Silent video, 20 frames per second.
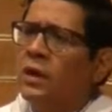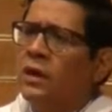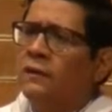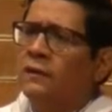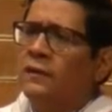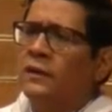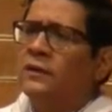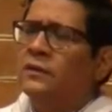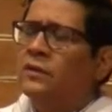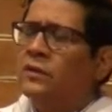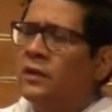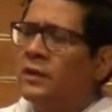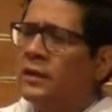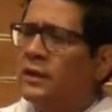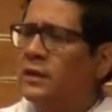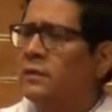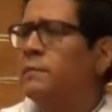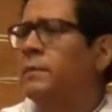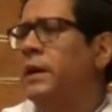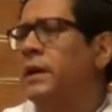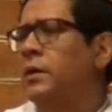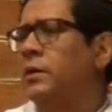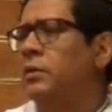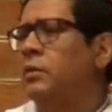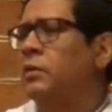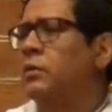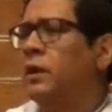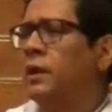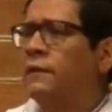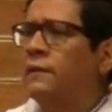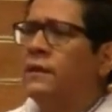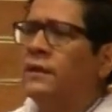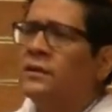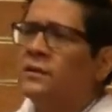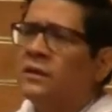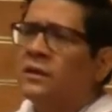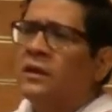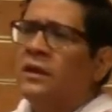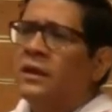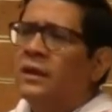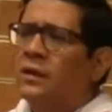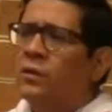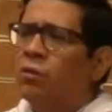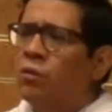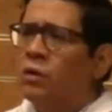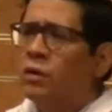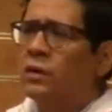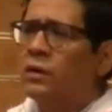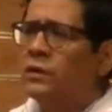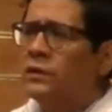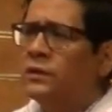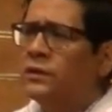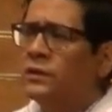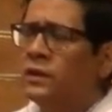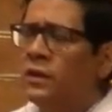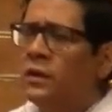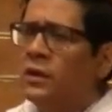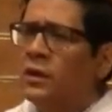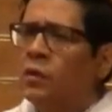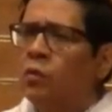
Are things going to get better? Are things going to get worse?